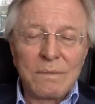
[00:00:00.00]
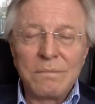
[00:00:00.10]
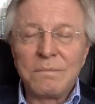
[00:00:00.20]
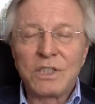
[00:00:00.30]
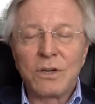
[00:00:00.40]

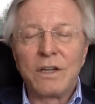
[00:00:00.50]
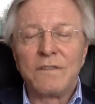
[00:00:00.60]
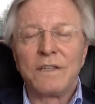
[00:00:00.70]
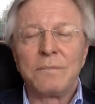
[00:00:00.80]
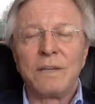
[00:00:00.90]
I'm sorry if
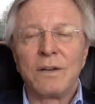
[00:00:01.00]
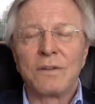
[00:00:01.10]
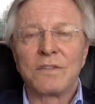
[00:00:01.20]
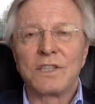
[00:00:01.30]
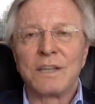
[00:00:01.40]
there's been a lot of
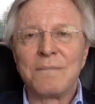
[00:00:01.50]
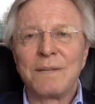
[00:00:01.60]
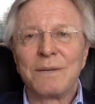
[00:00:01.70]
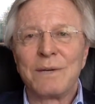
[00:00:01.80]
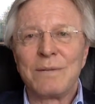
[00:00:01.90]
stumbling
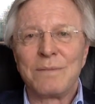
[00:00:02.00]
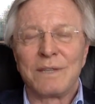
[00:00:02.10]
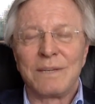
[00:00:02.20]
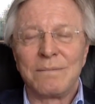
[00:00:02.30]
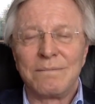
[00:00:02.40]
around, but
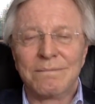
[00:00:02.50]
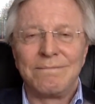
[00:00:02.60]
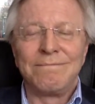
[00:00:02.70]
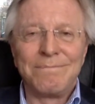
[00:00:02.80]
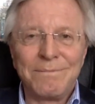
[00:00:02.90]
I'm
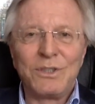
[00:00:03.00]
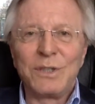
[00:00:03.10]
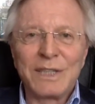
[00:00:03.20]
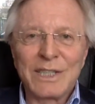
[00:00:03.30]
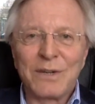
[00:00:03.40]
doing
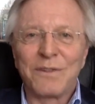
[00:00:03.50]
this off the